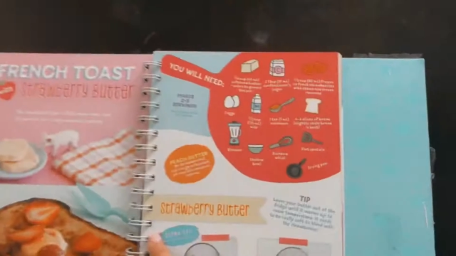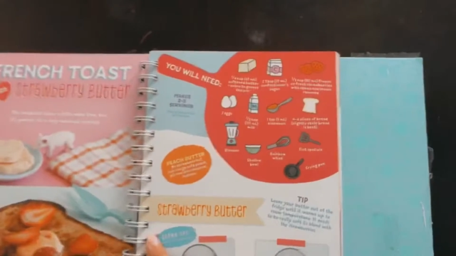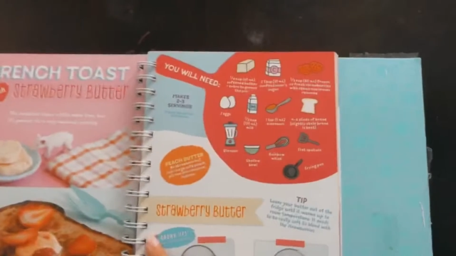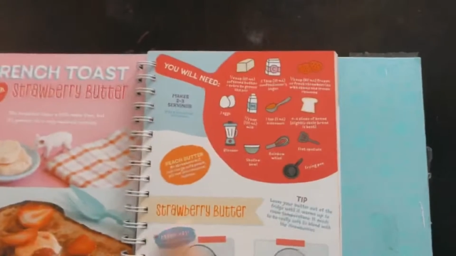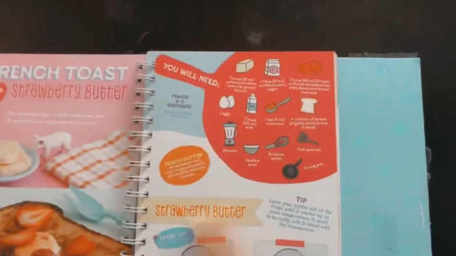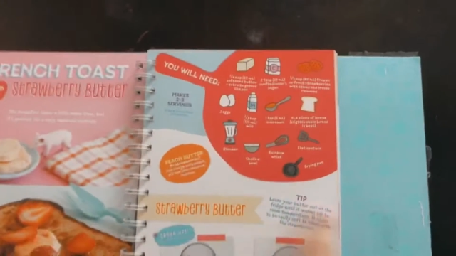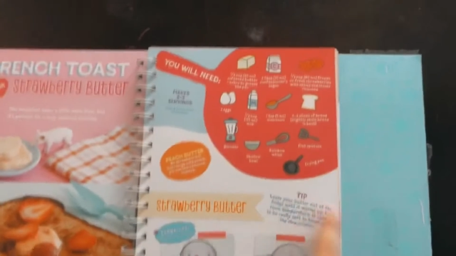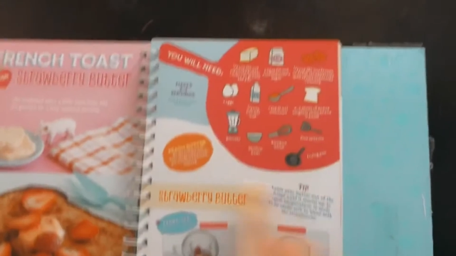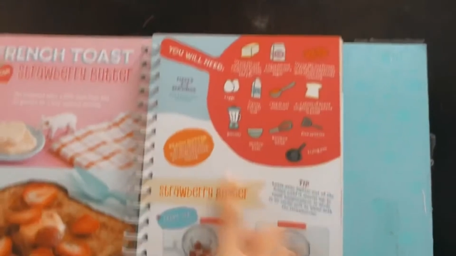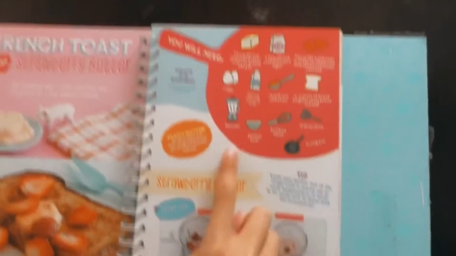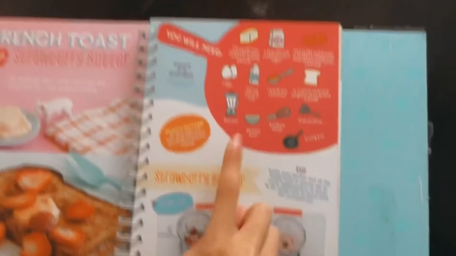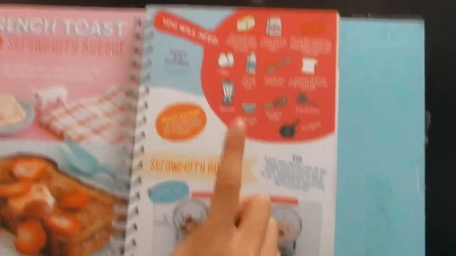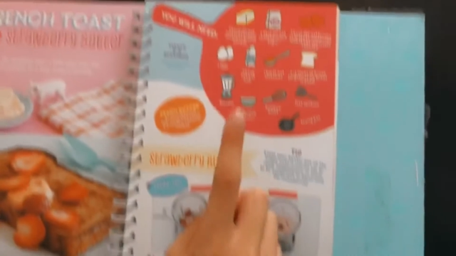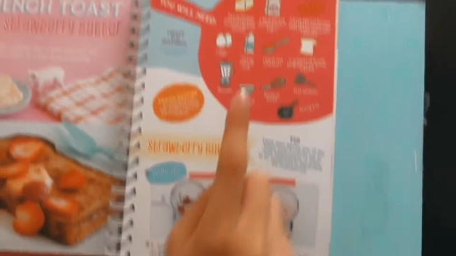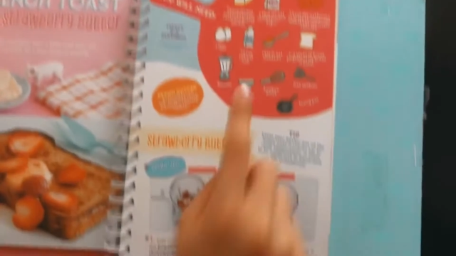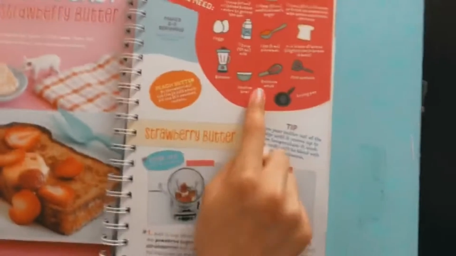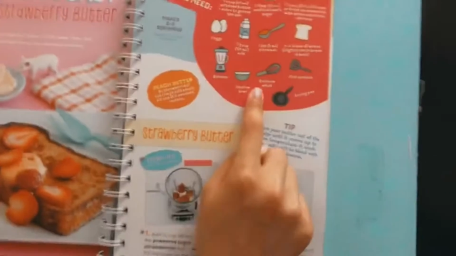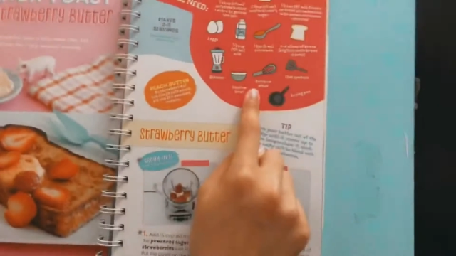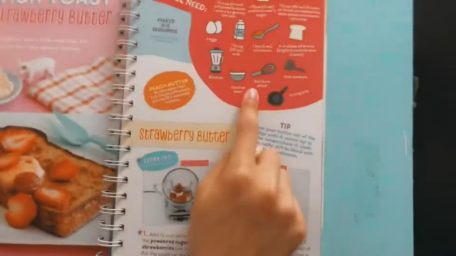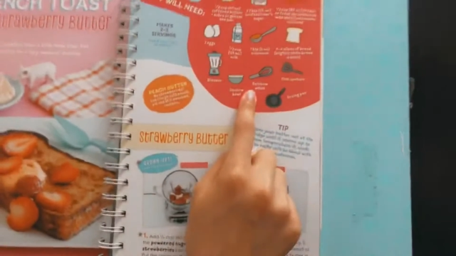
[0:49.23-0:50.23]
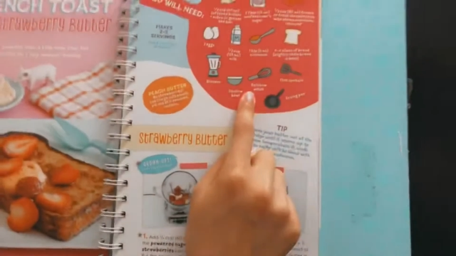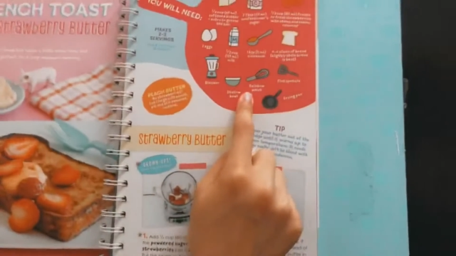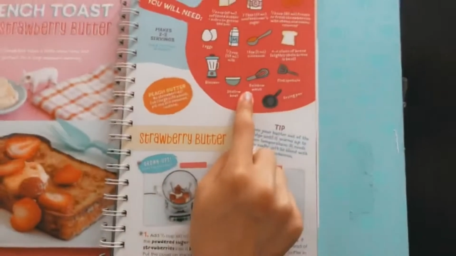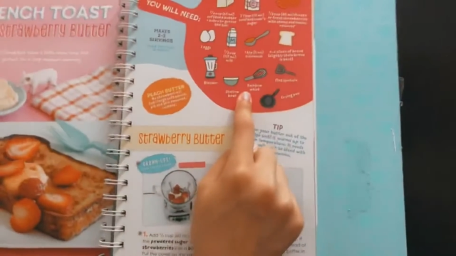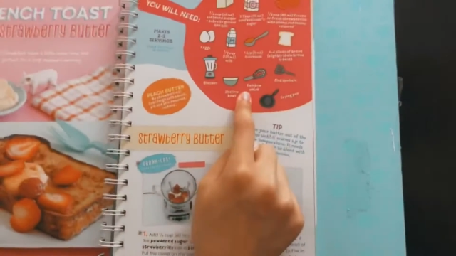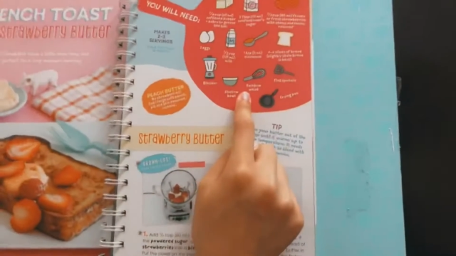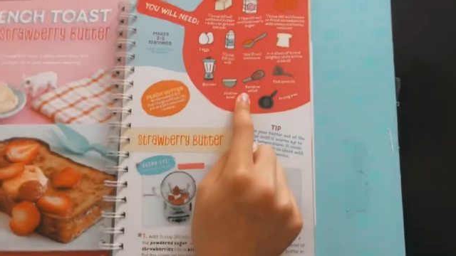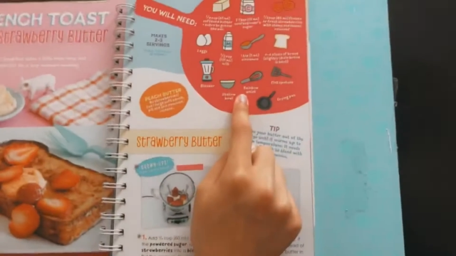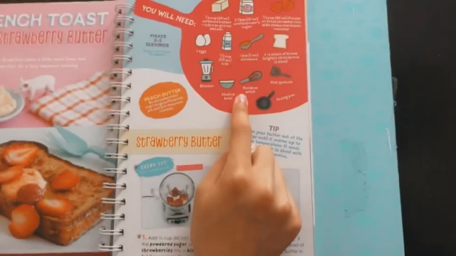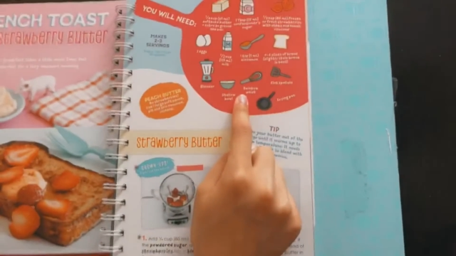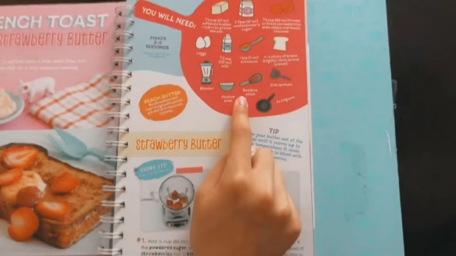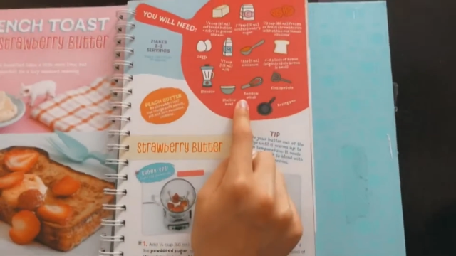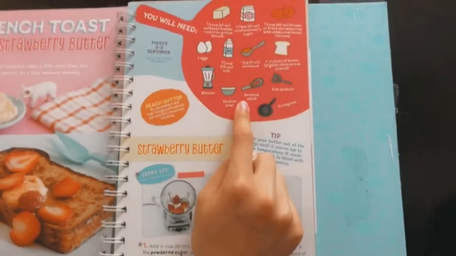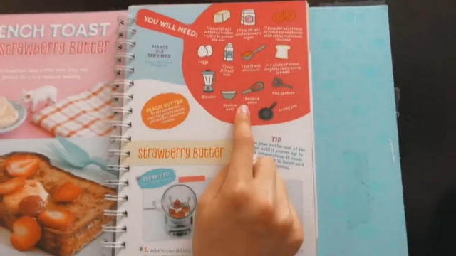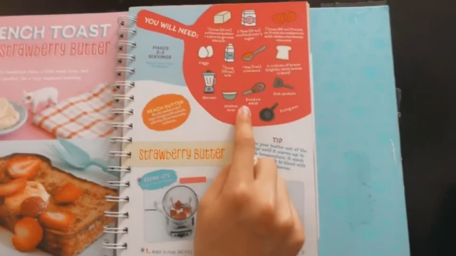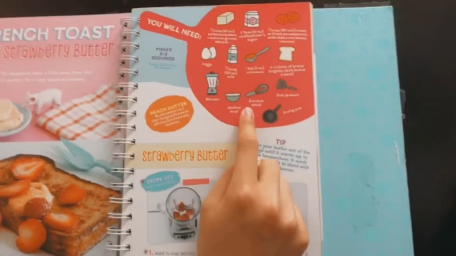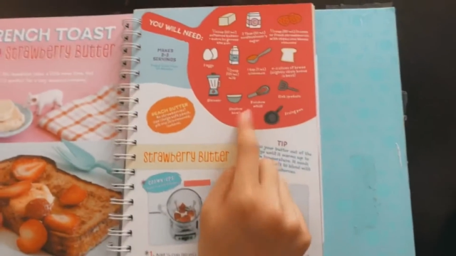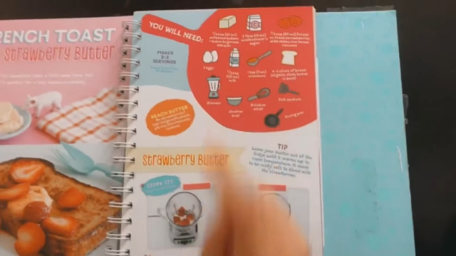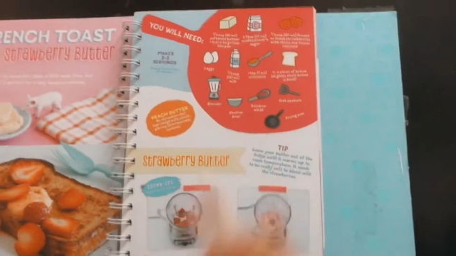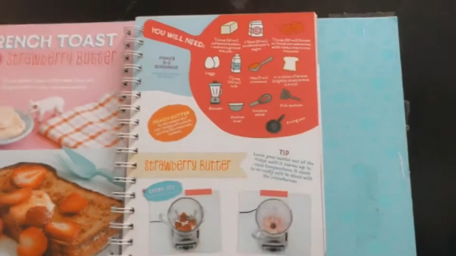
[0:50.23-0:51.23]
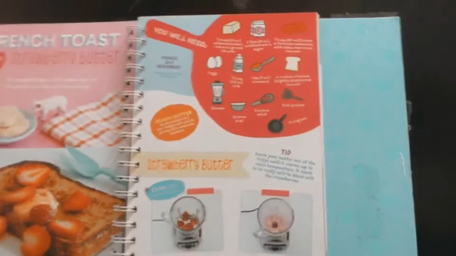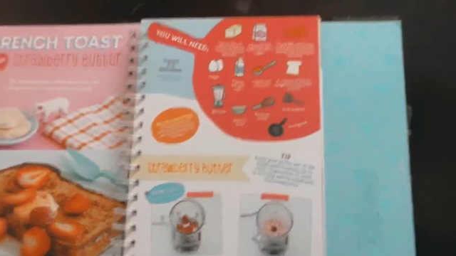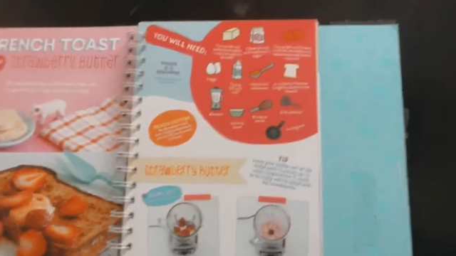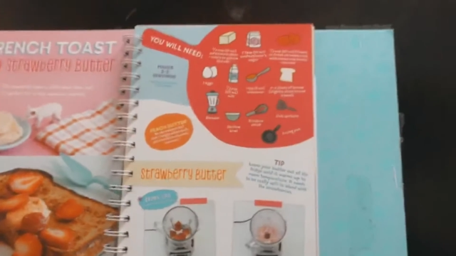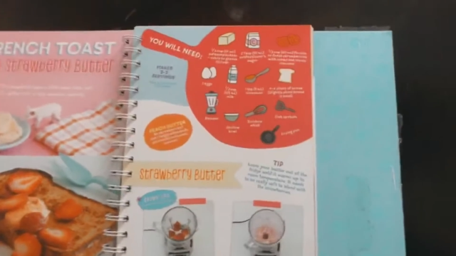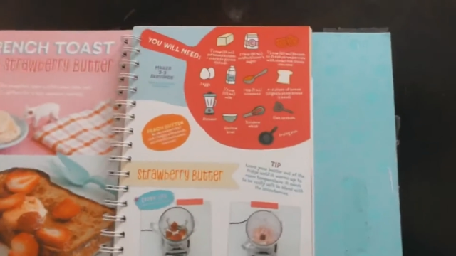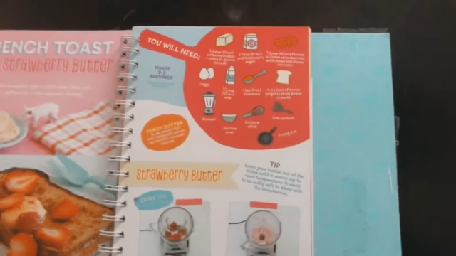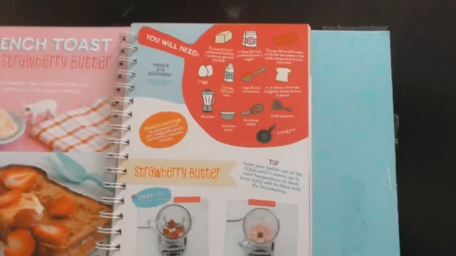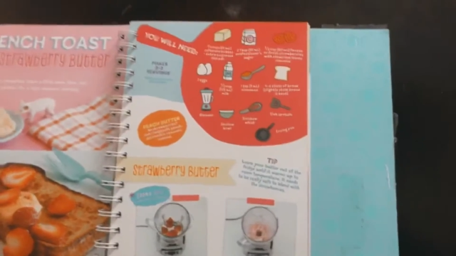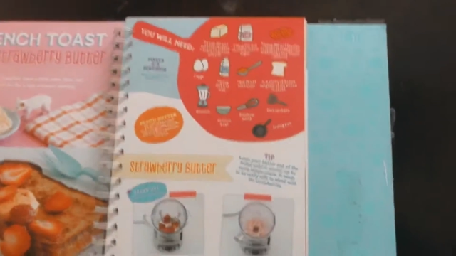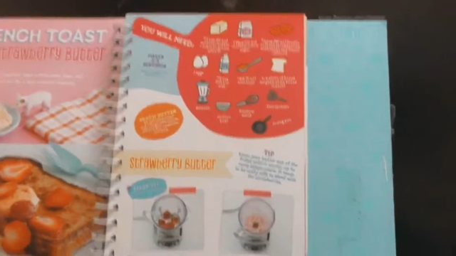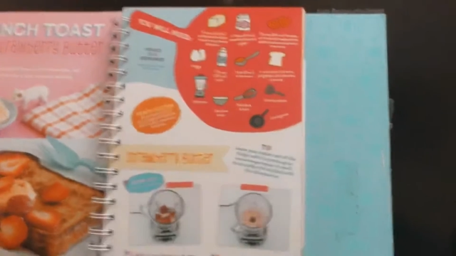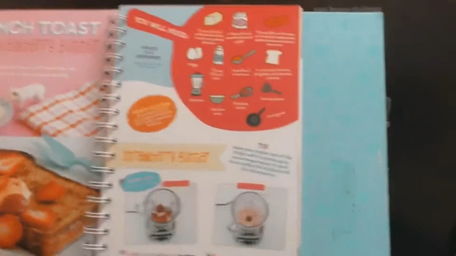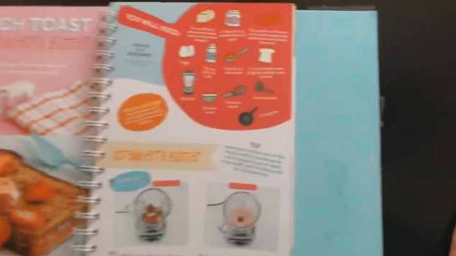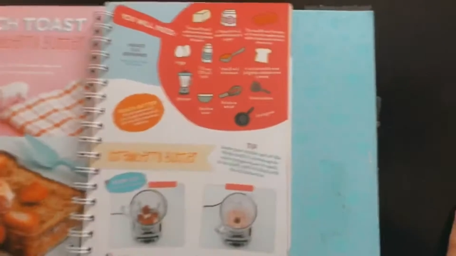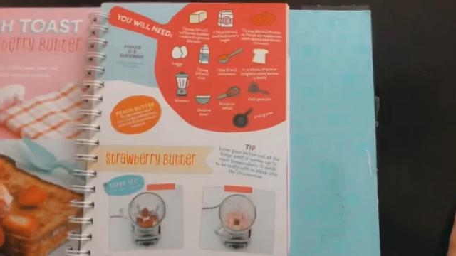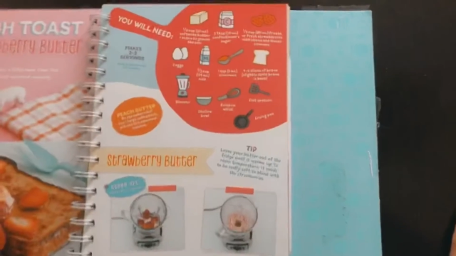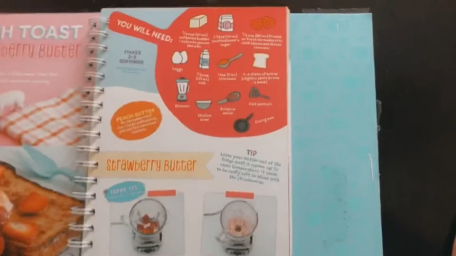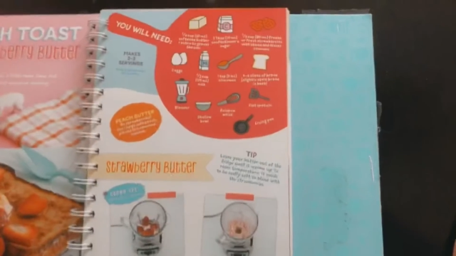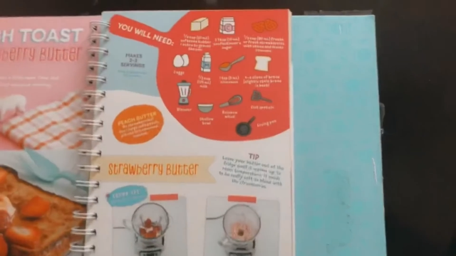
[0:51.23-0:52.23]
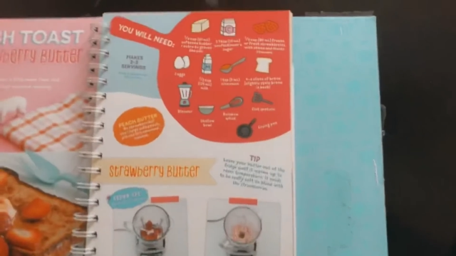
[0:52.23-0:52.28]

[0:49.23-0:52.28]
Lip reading: [unreadable: no face in view]